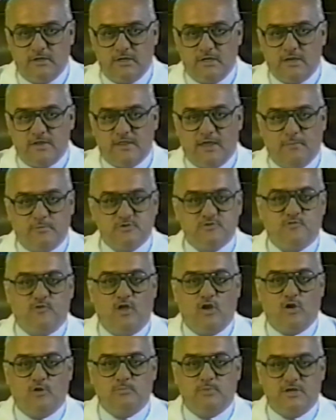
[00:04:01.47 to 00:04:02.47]
That was
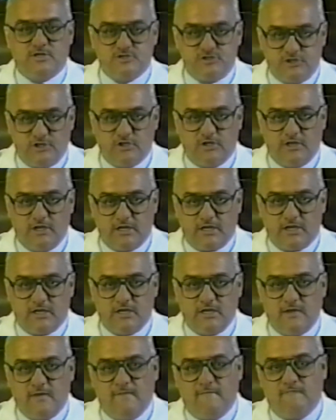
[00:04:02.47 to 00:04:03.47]
followed by Zurich,
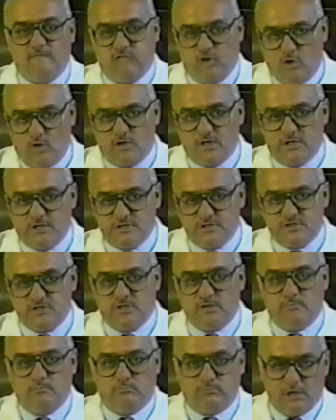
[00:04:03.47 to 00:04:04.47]
Florence,
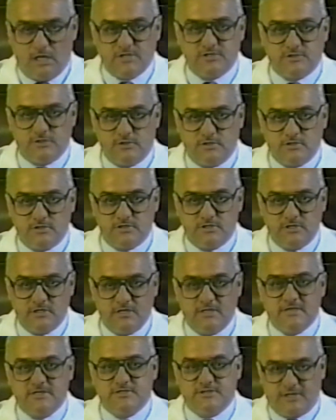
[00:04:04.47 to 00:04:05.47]
Brussels,
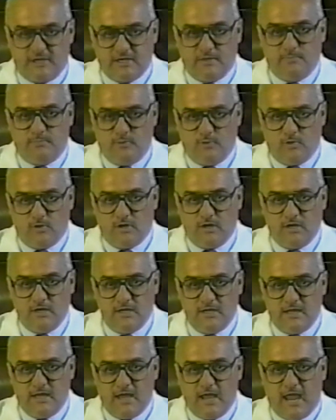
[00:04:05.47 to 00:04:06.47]
Singapore,
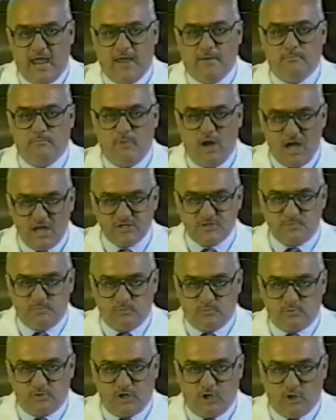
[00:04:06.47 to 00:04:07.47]
and
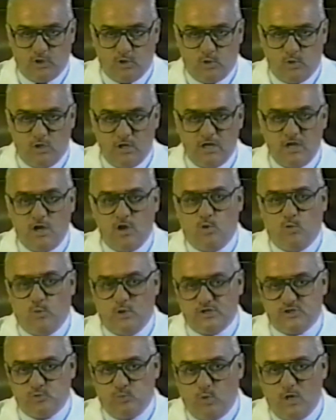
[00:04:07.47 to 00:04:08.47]
Moscow,
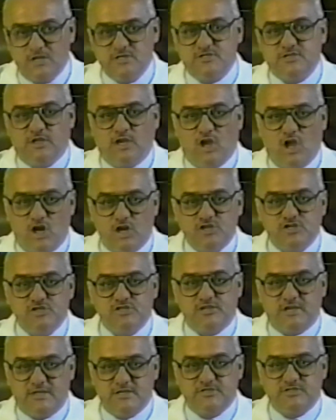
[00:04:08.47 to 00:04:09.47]
which was the largest
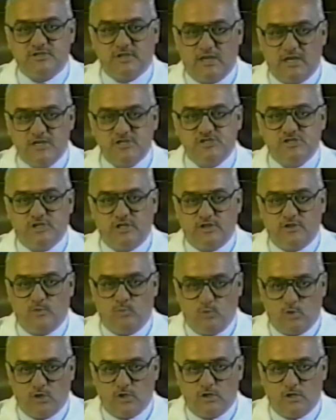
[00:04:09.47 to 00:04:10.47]
installation in the
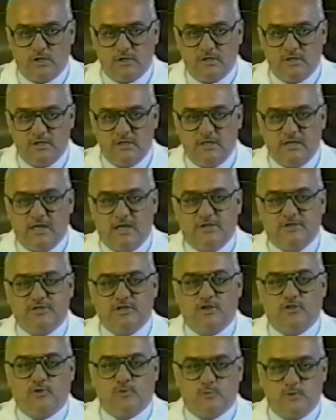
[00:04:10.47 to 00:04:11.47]
world until
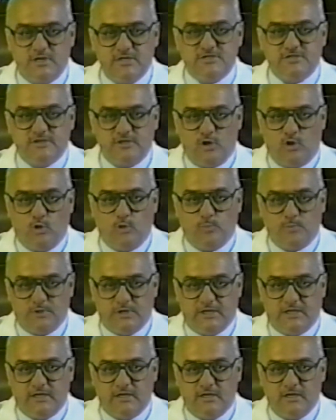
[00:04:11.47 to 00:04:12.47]
the recent
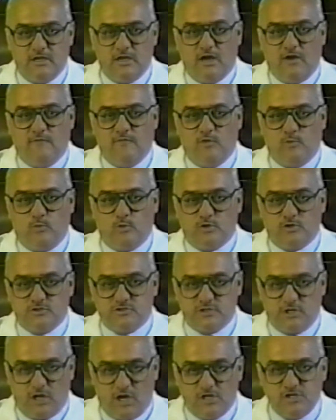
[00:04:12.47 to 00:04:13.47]
opening of the world's
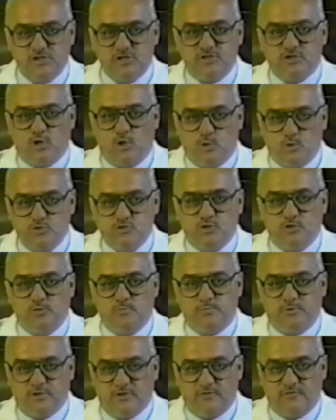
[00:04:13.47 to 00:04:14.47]
largest ozone
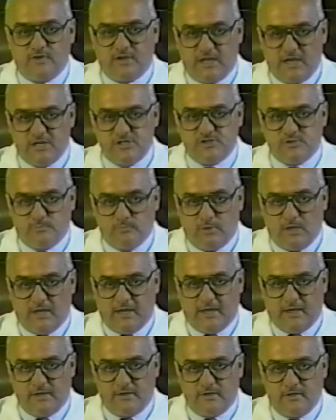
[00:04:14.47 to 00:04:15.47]
purification
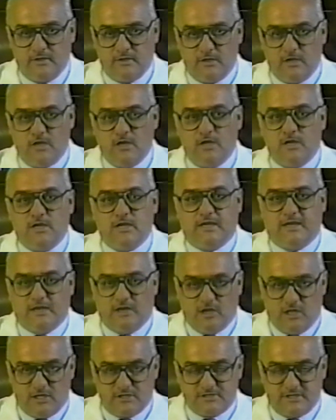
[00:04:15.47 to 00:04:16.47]
plant in
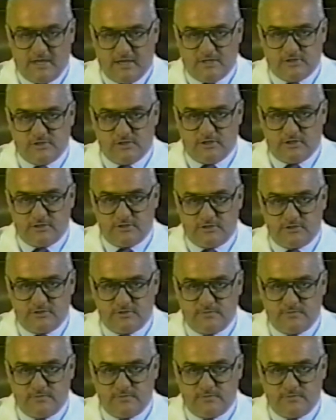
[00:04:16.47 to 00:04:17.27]
Los Angeles.